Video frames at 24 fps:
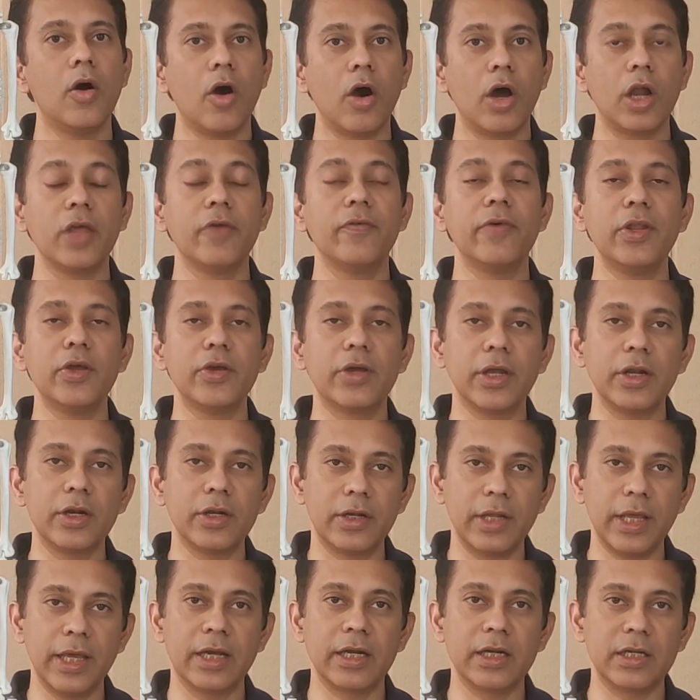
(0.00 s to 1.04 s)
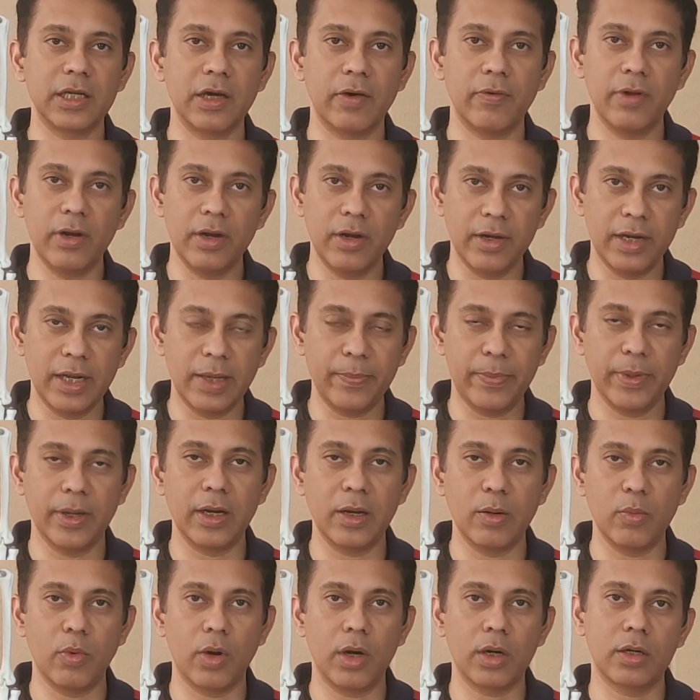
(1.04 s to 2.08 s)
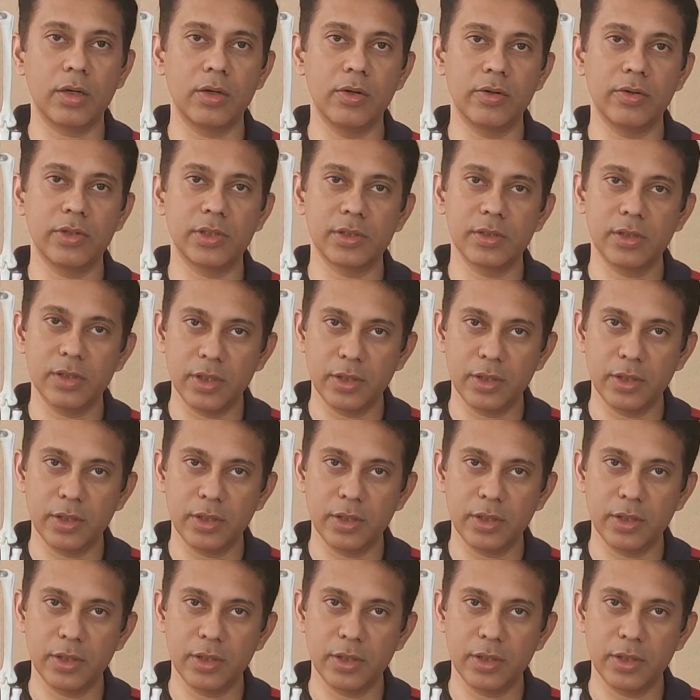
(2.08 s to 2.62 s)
or even you can take a towel, dip it in water,